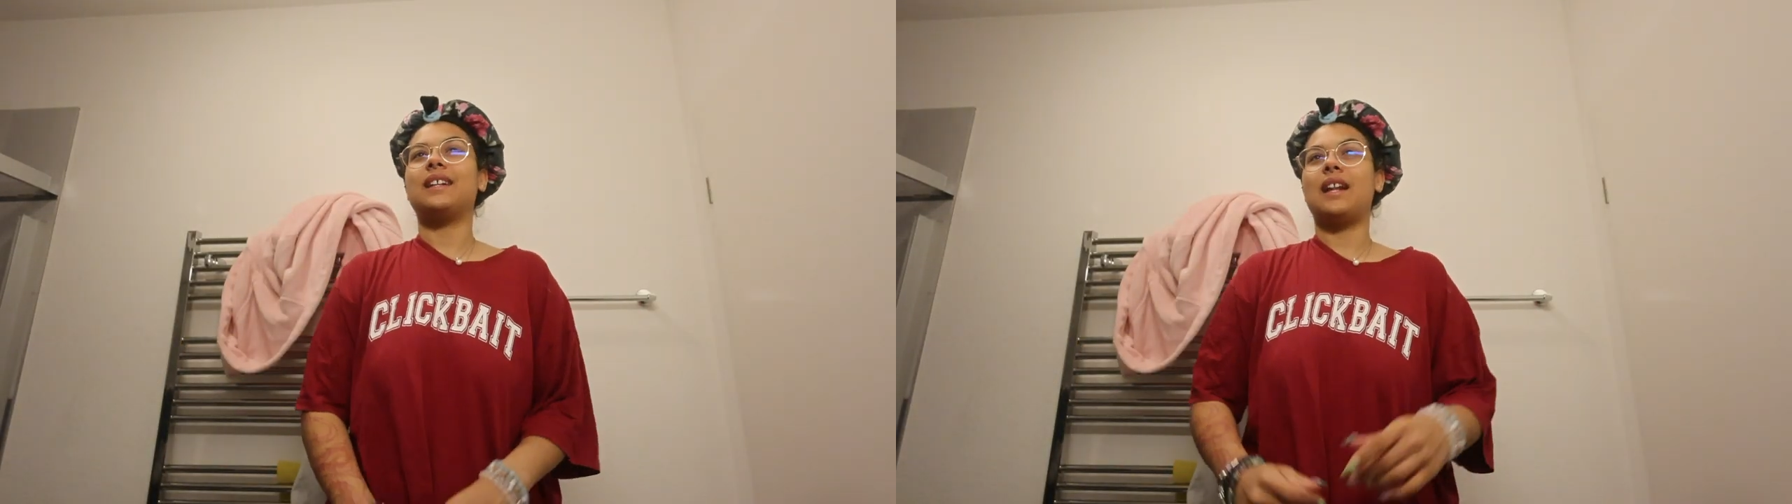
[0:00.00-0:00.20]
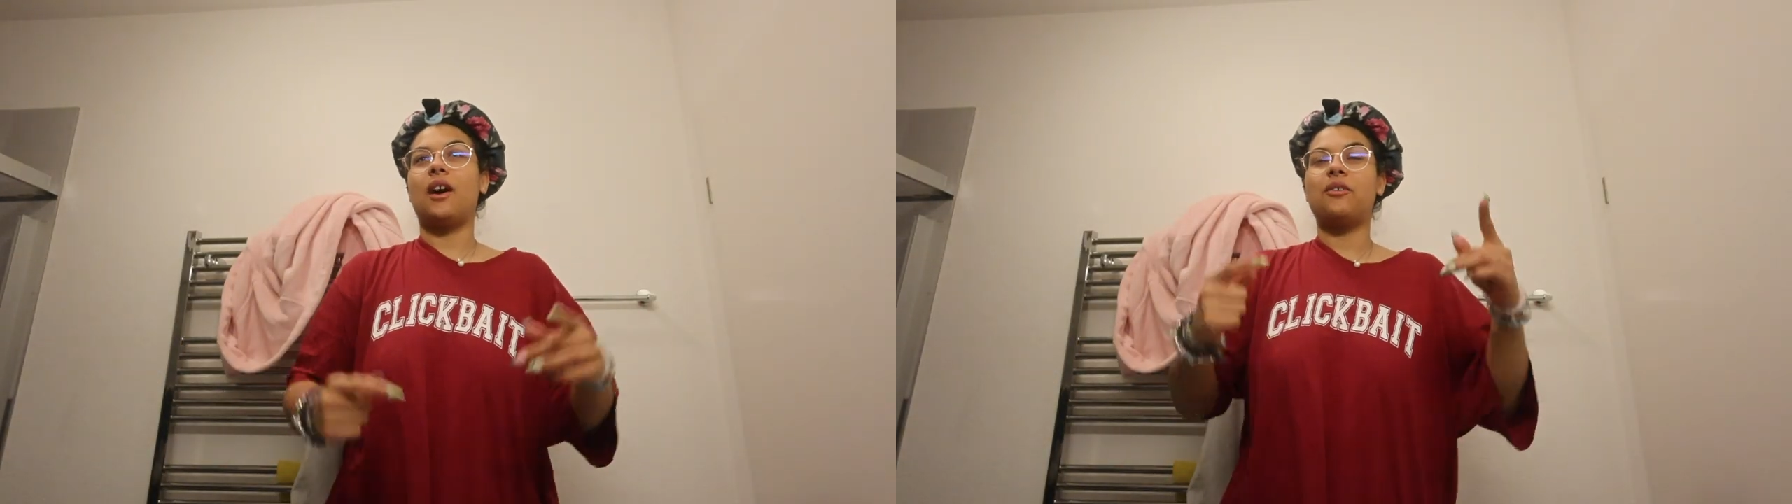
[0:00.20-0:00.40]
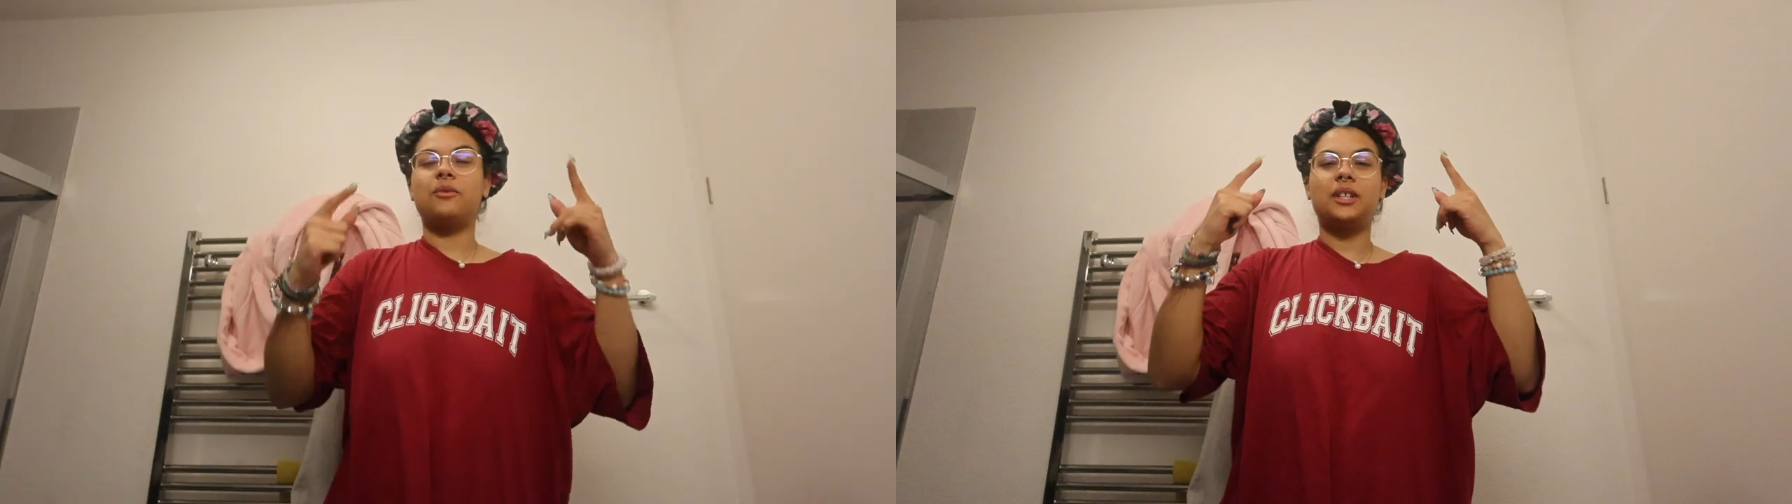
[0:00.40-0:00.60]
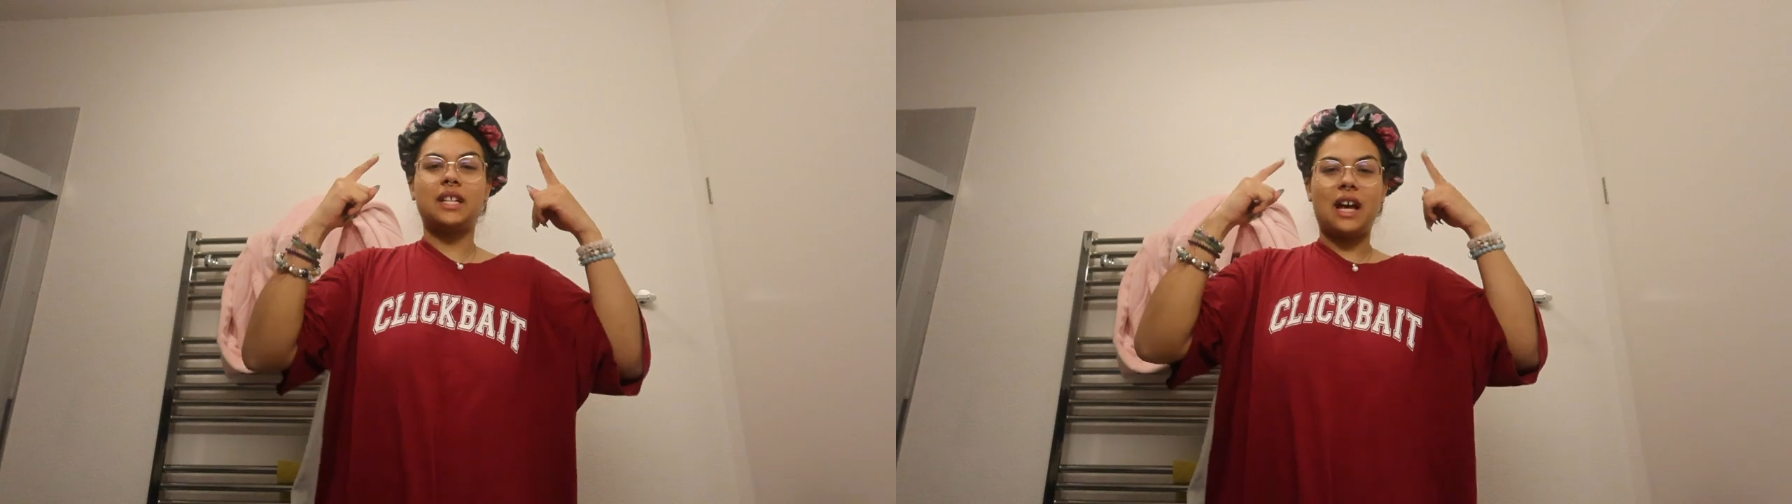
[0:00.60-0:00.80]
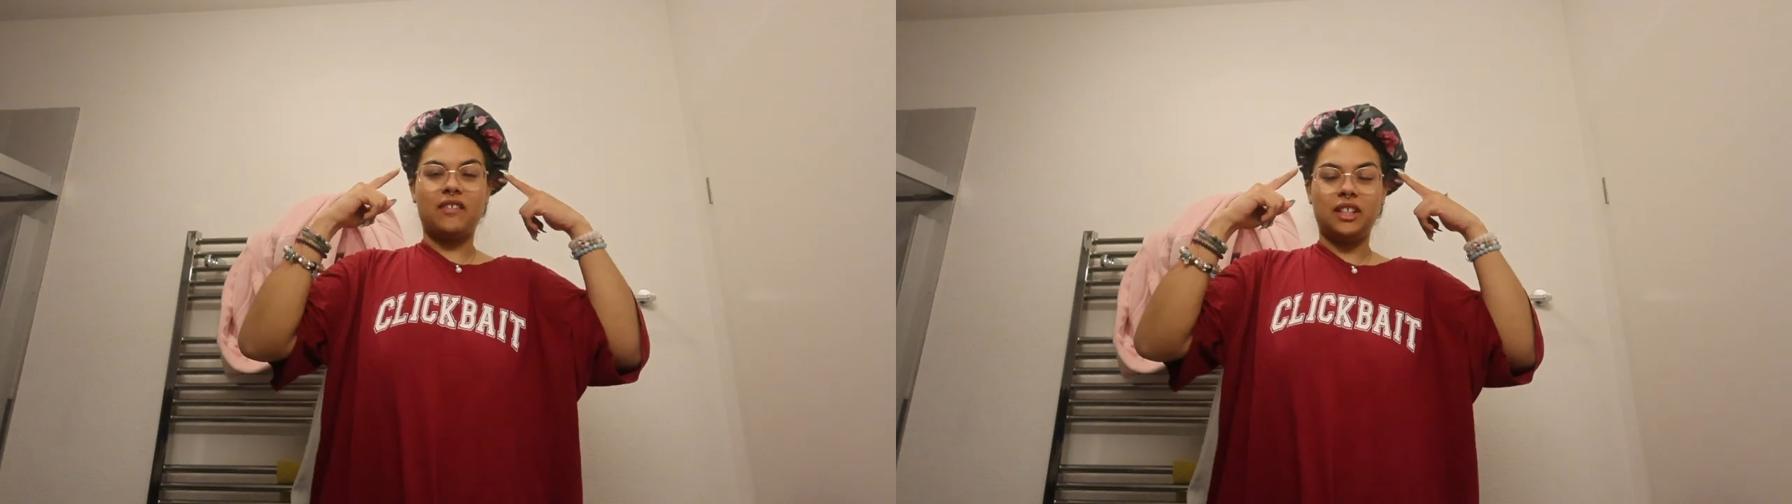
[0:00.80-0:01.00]
Now we're
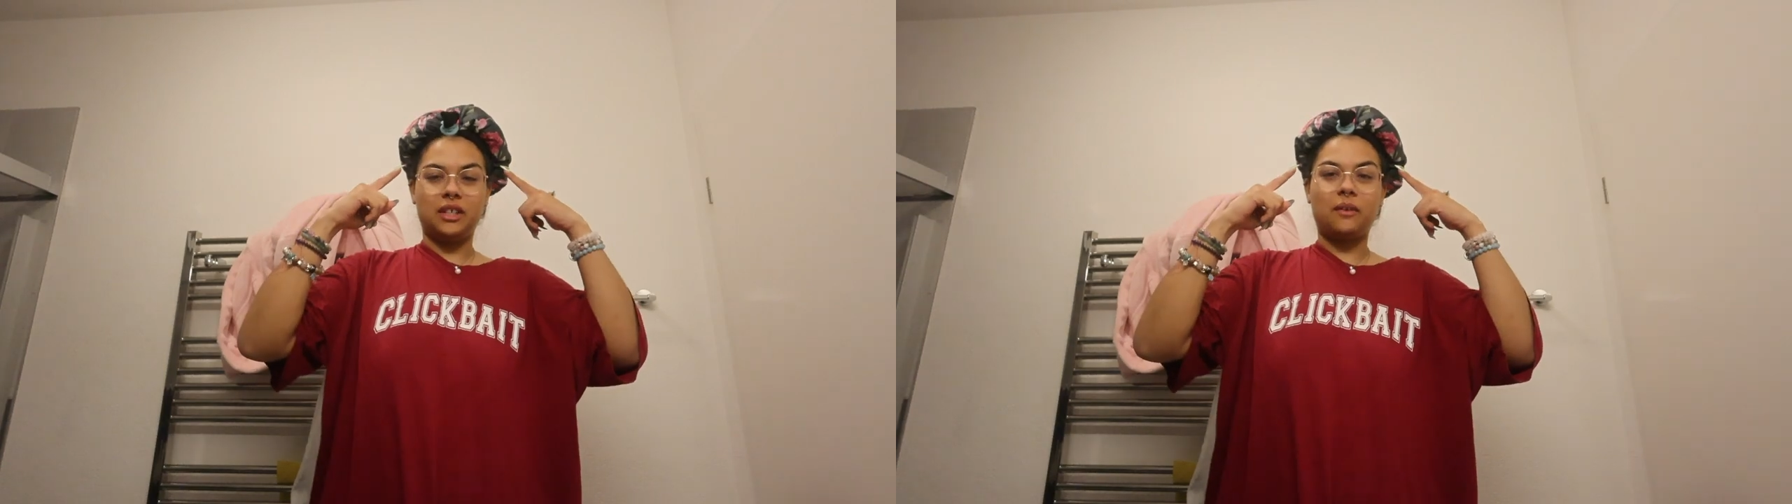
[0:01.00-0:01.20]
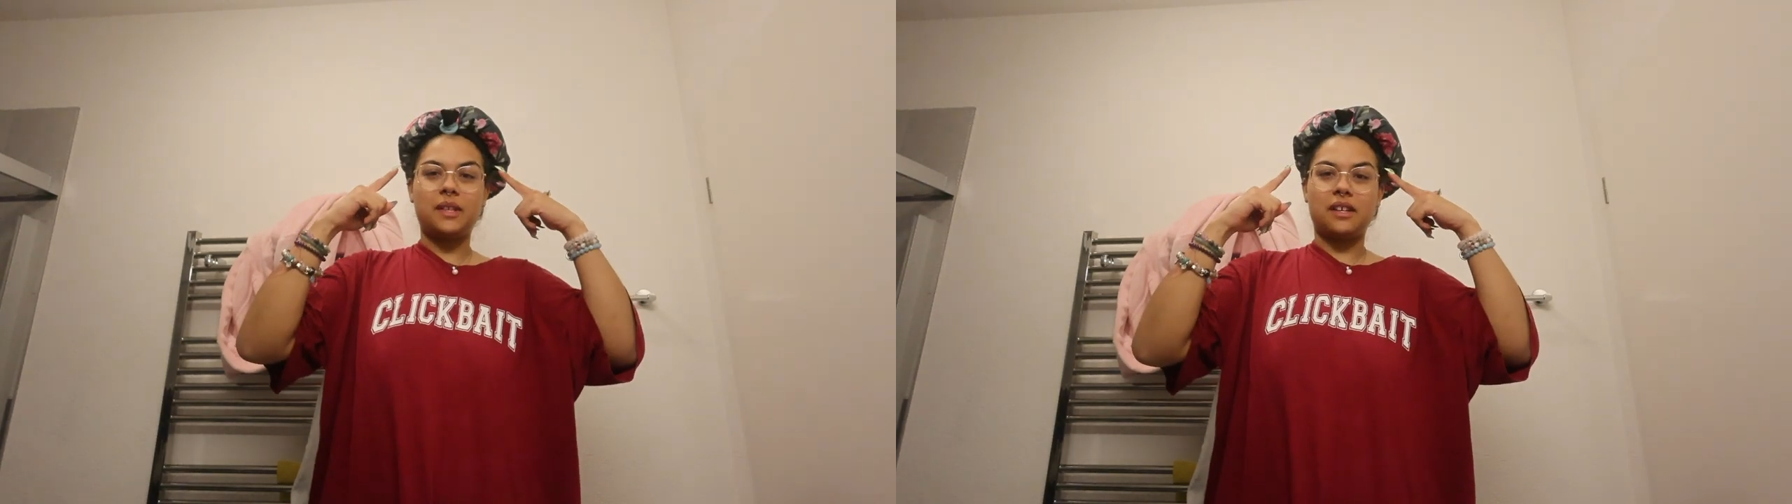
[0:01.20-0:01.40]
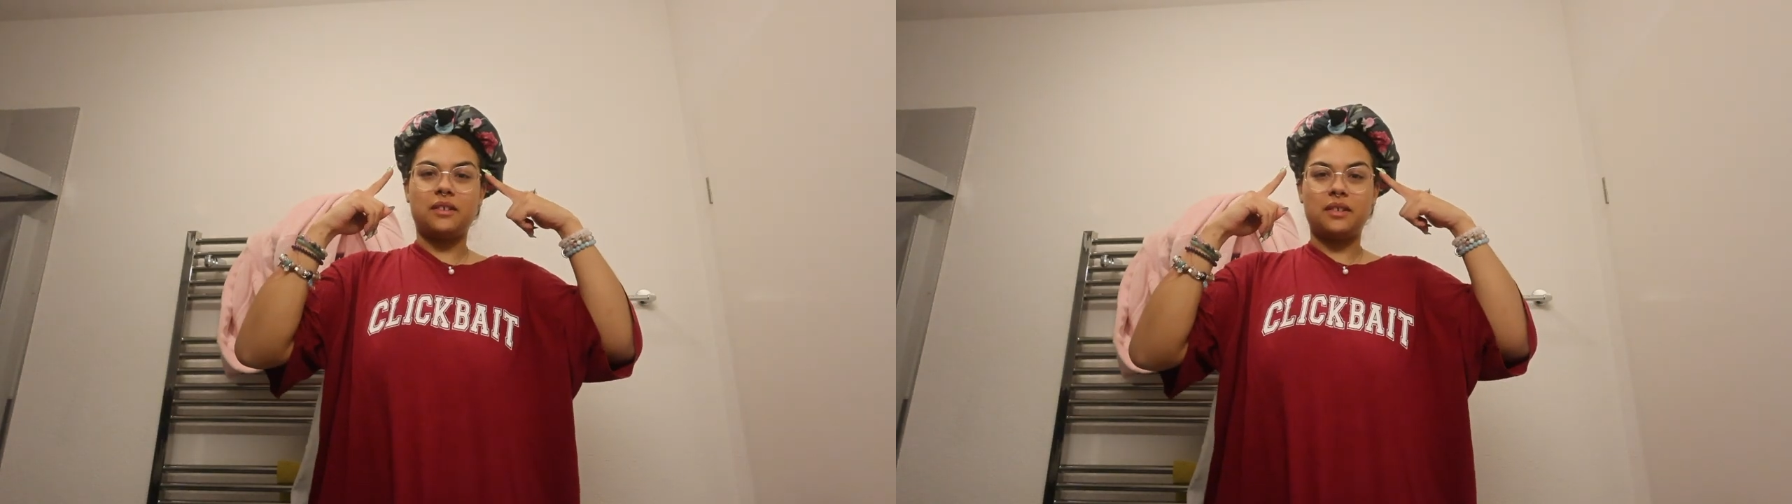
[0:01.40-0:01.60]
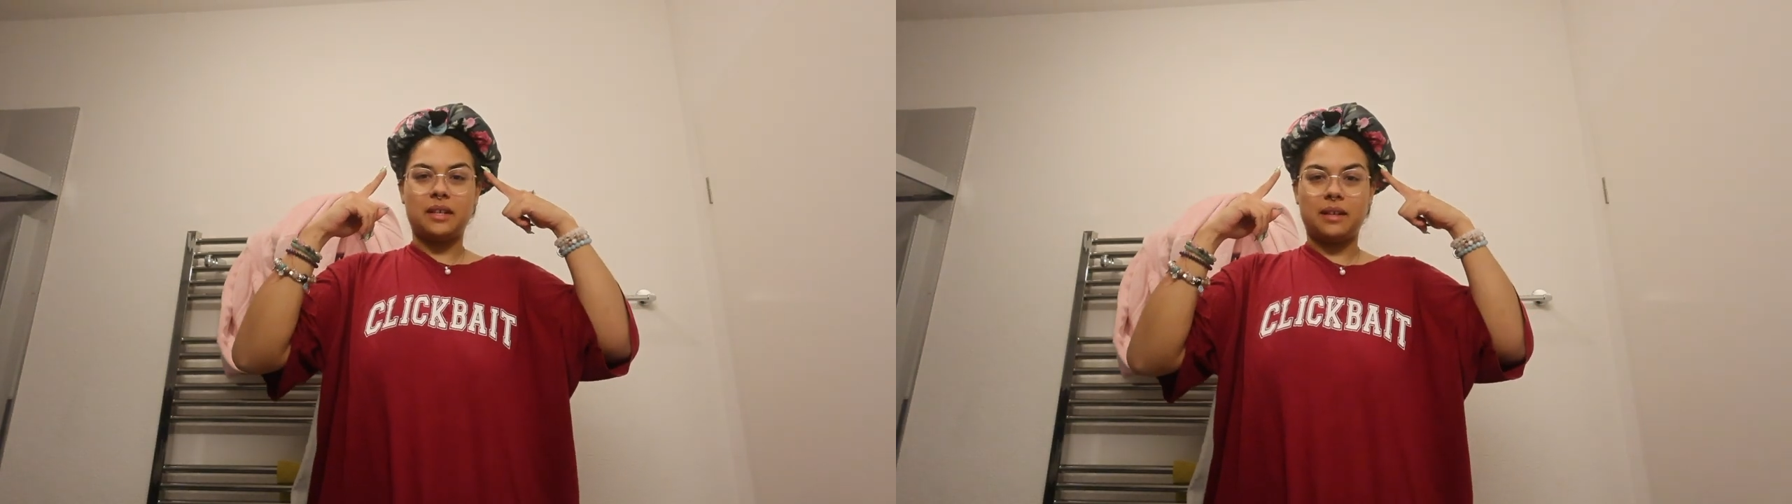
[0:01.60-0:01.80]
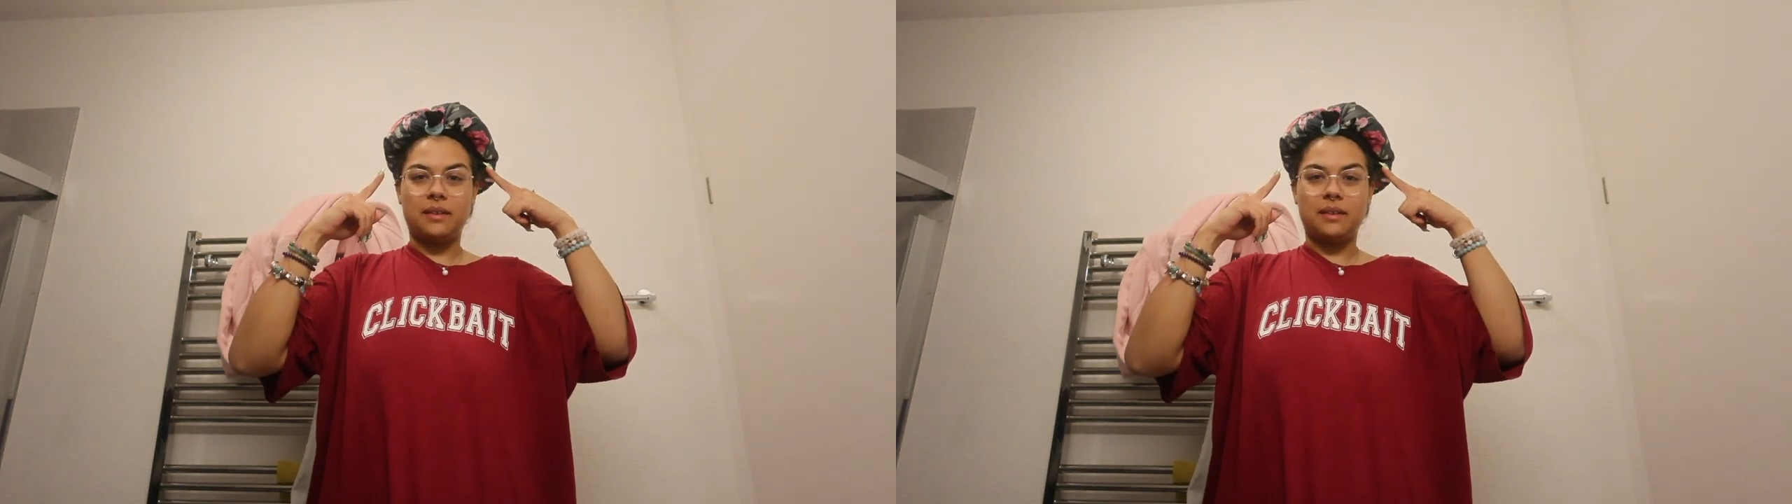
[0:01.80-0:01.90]
gonna have a look what's underneath